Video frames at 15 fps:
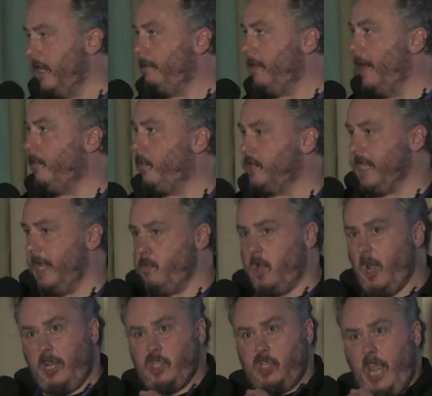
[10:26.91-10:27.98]
People were saying, we've
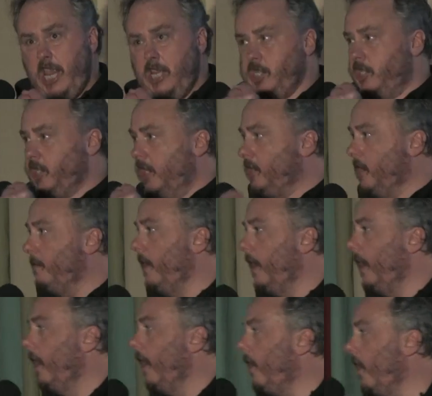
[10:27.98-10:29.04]
got to change the system
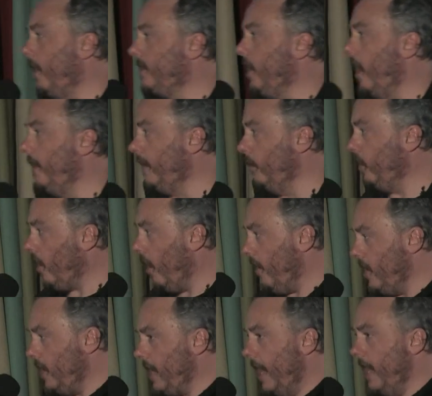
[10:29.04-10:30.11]
and all this kind of thing. We've got to
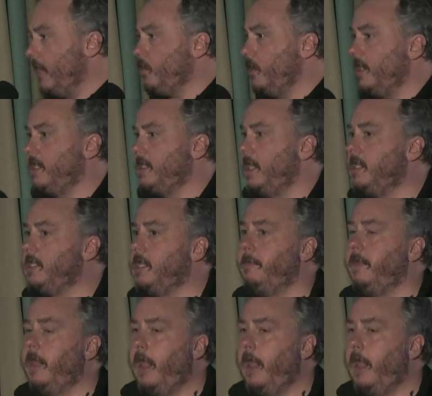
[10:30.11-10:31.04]
engage with the system.